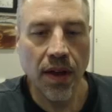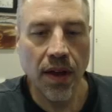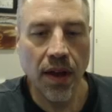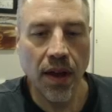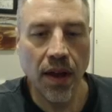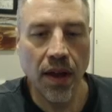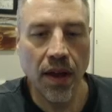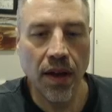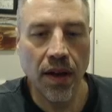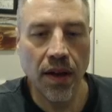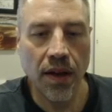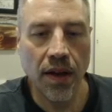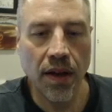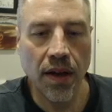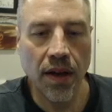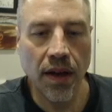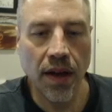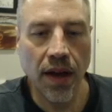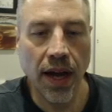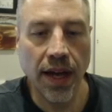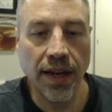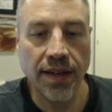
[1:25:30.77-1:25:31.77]
And
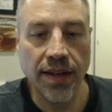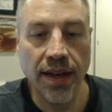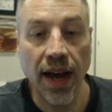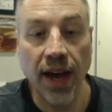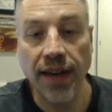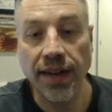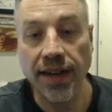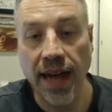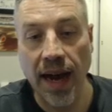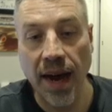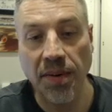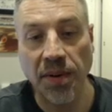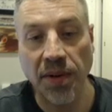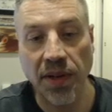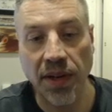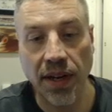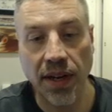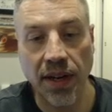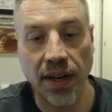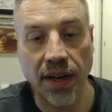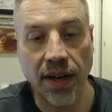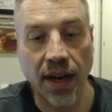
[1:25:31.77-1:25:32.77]
I dabbled
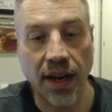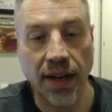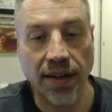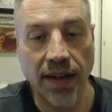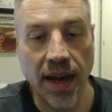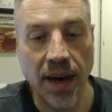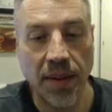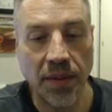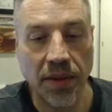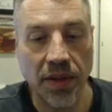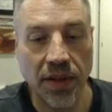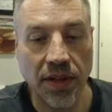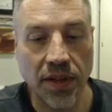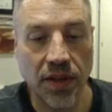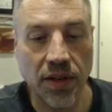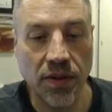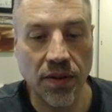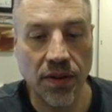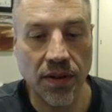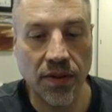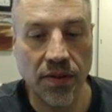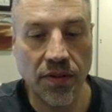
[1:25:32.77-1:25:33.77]
in it. I dabbled in
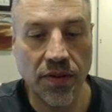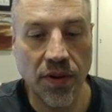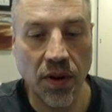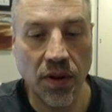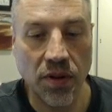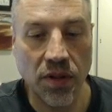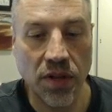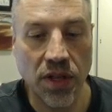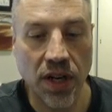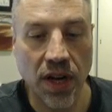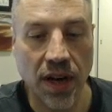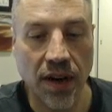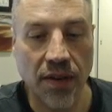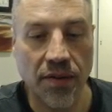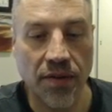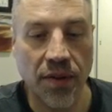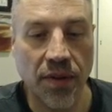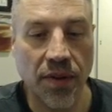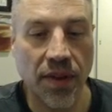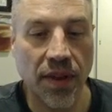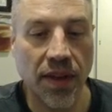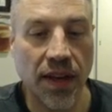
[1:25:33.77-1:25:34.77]
using Photoshop
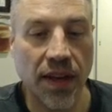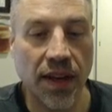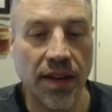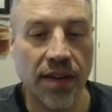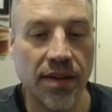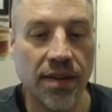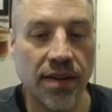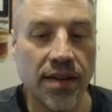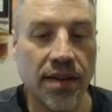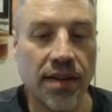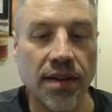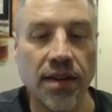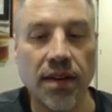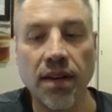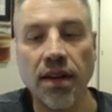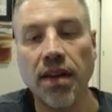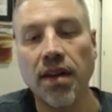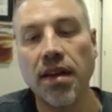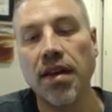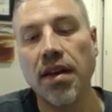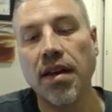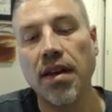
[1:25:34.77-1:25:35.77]
for things and
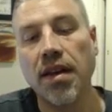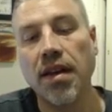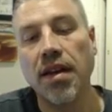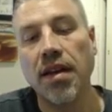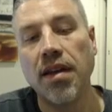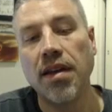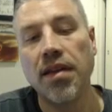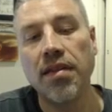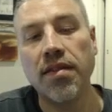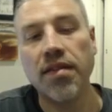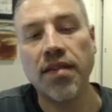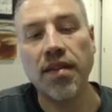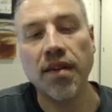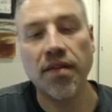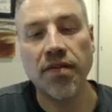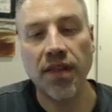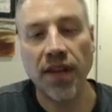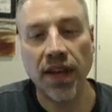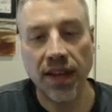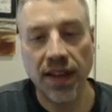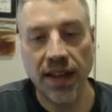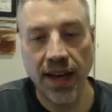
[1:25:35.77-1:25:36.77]
stuff
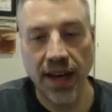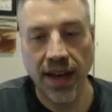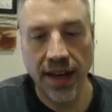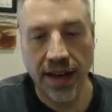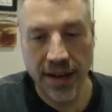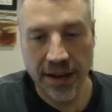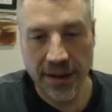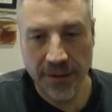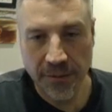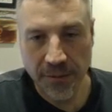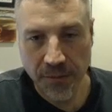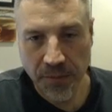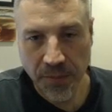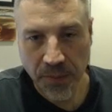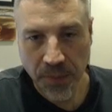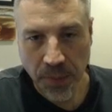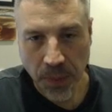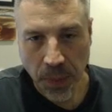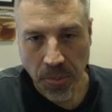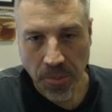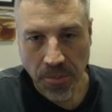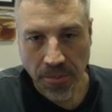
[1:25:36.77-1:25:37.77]
like that. And
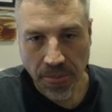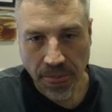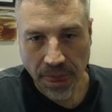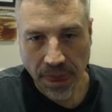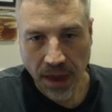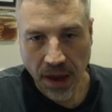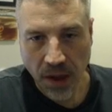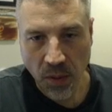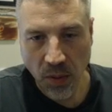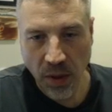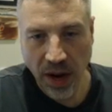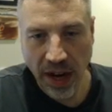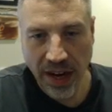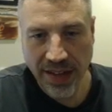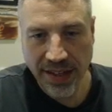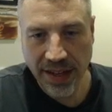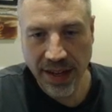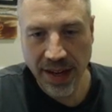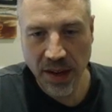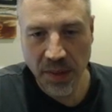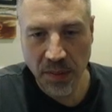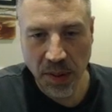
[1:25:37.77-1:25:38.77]
when I
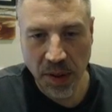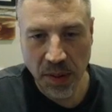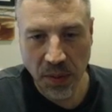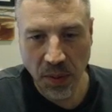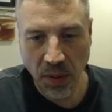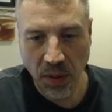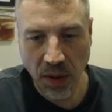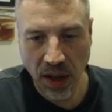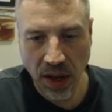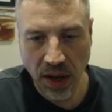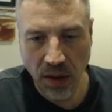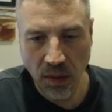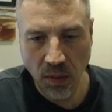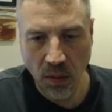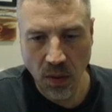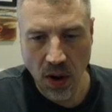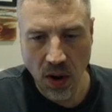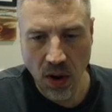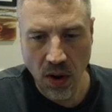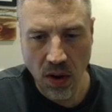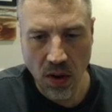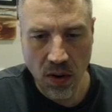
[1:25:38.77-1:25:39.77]
did it, people were like,
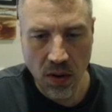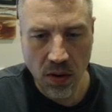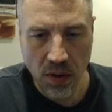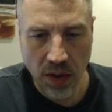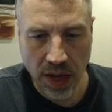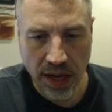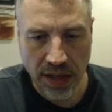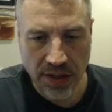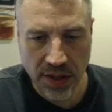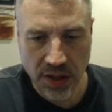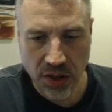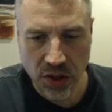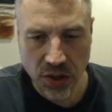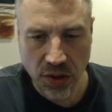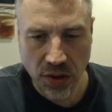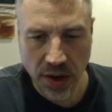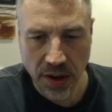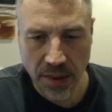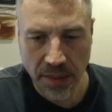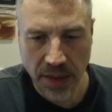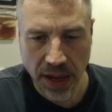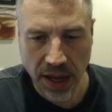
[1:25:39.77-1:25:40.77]
"Whoa, that's a
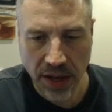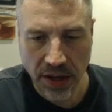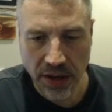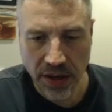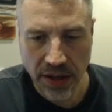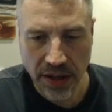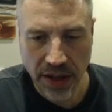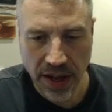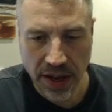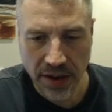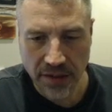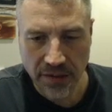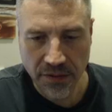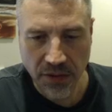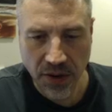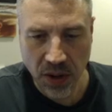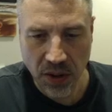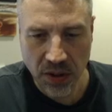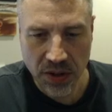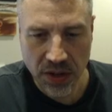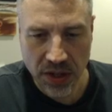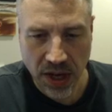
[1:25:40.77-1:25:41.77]
trip, man! You did that in
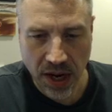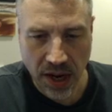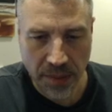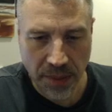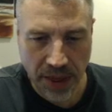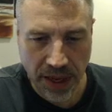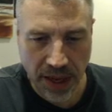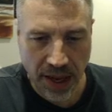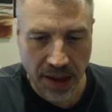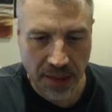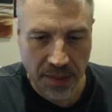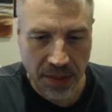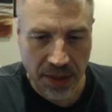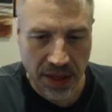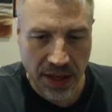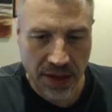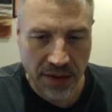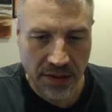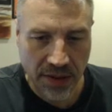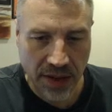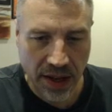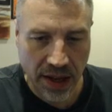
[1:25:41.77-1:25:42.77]
Photoshop? I can't
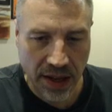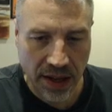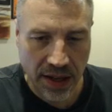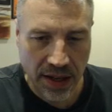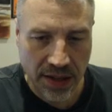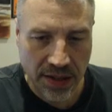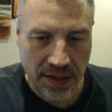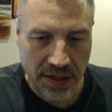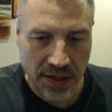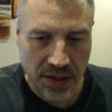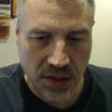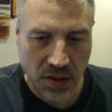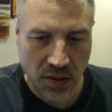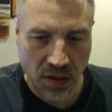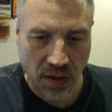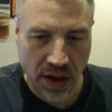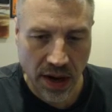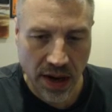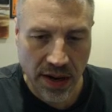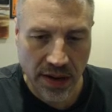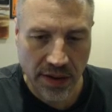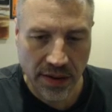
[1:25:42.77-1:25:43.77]
believe that. That's just
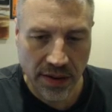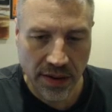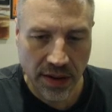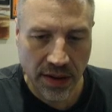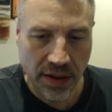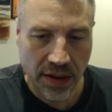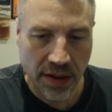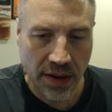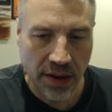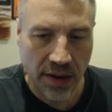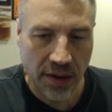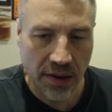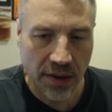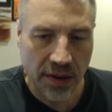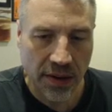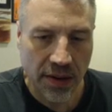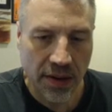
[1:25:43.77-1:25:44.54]
crazy," you know.